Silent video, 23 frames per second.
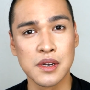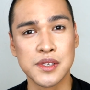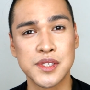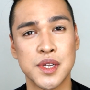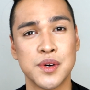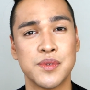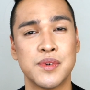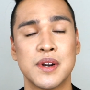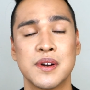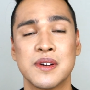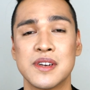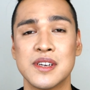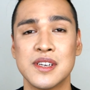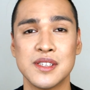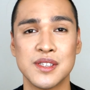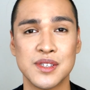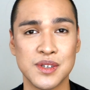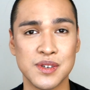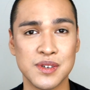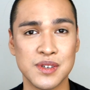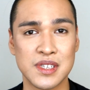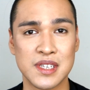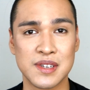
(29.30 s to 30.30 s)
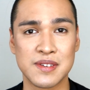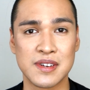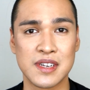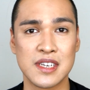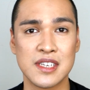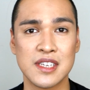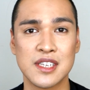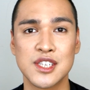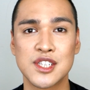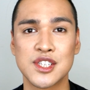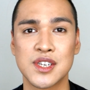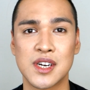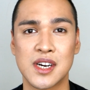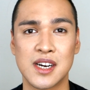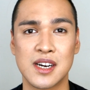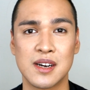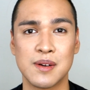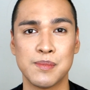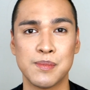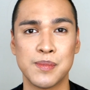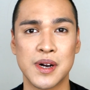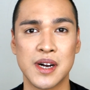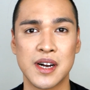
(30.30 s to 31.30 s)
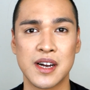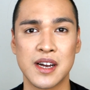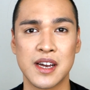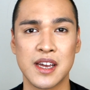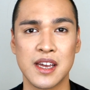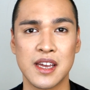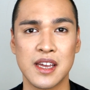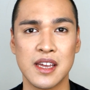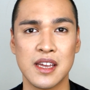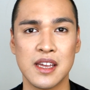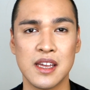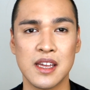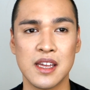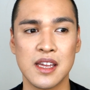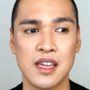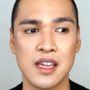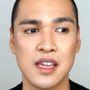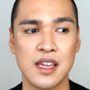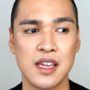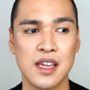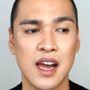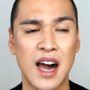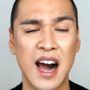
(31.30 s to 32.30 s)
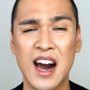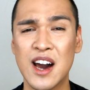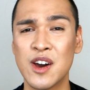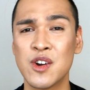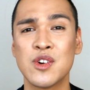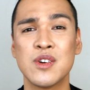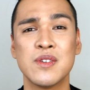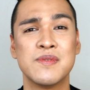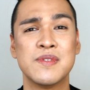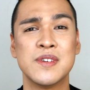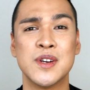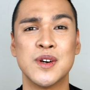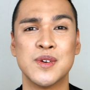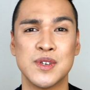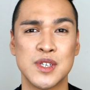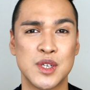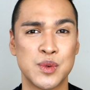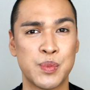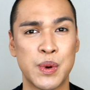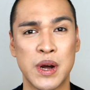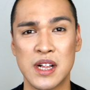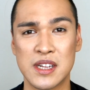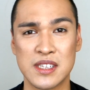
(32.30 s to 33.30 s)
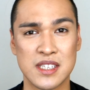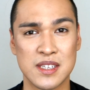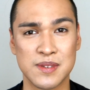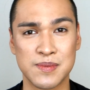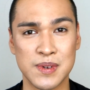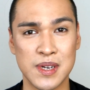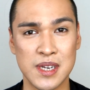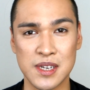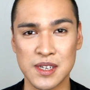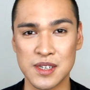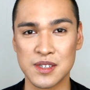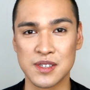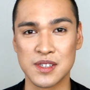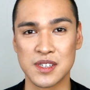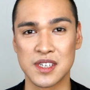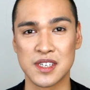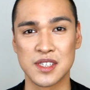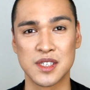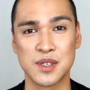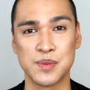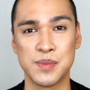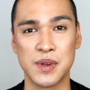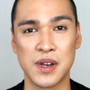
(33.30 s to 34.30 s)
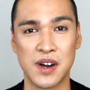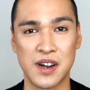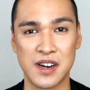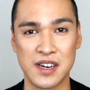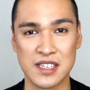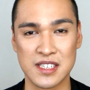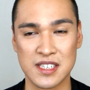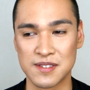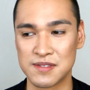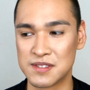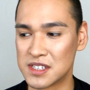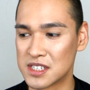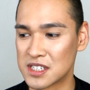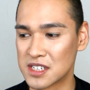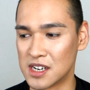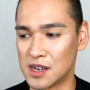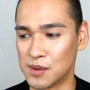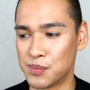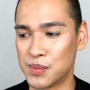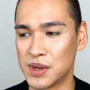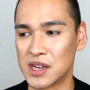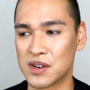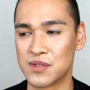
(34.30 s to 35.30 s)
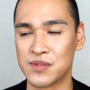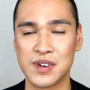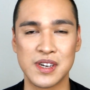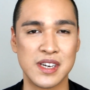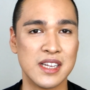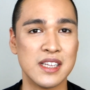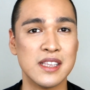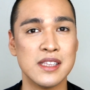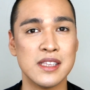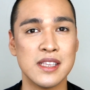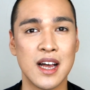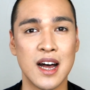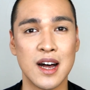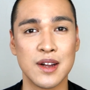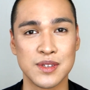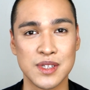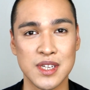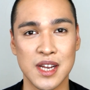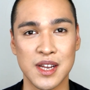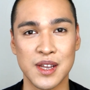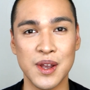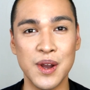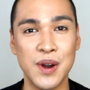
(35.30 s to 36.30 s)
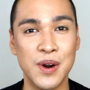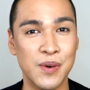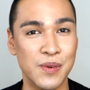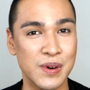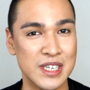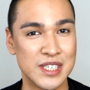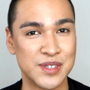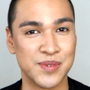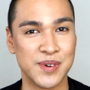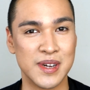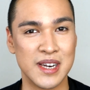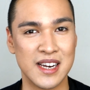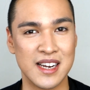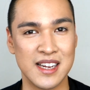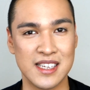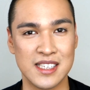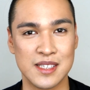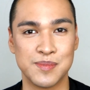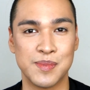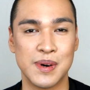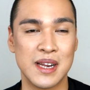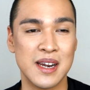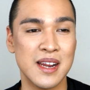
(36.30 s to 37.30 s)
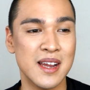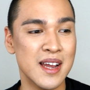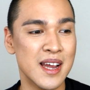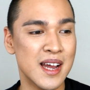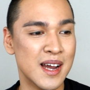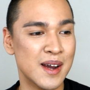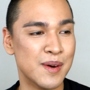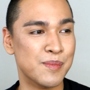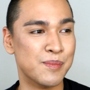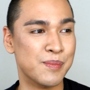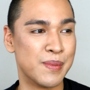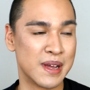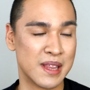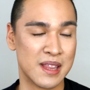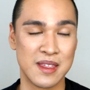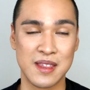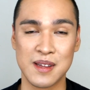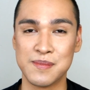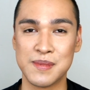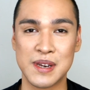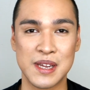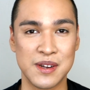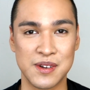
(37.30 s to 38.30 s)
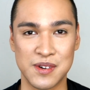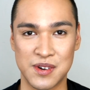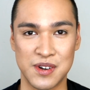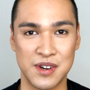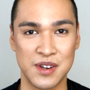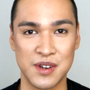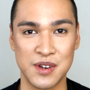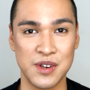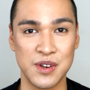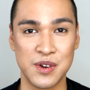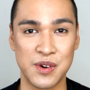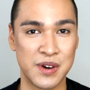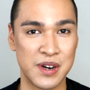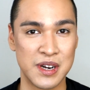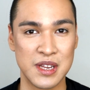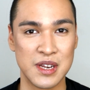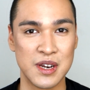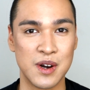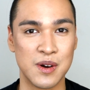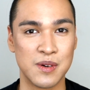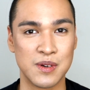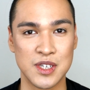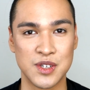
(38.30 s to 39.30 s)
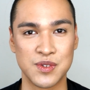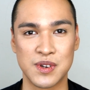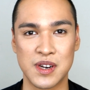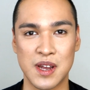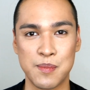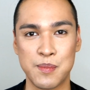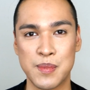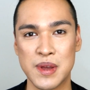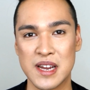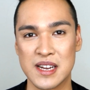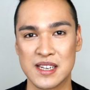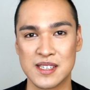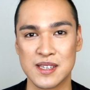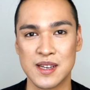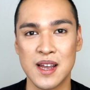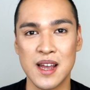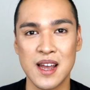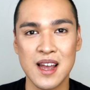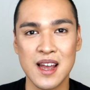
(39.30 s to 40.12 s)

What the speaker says: what I'm gonna do is I'm gonna start by, I don't even know which palettes I'm gonna use, like, to be honest. I'm just gonna pick one and I'll tell you which one it is, but by the thumbnail you already know which one I picked.